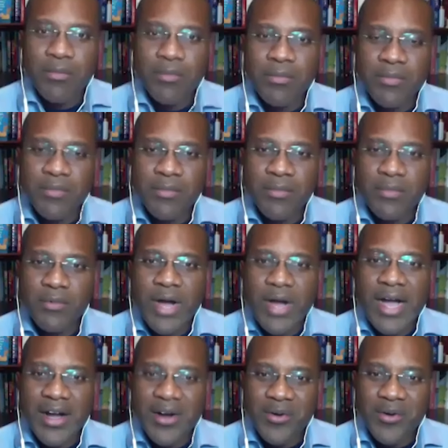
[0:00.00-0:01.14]
church
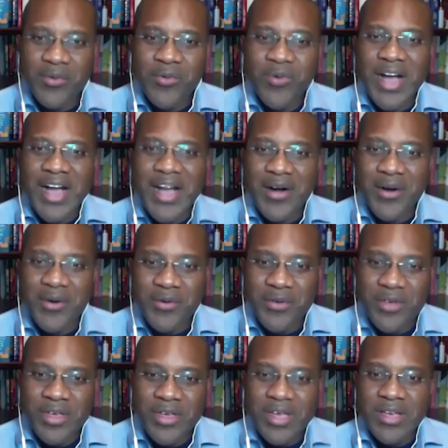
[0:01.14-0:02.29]
wow. wow.
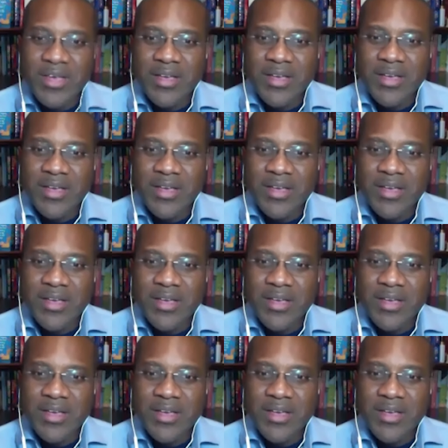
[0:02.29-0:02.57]
categorized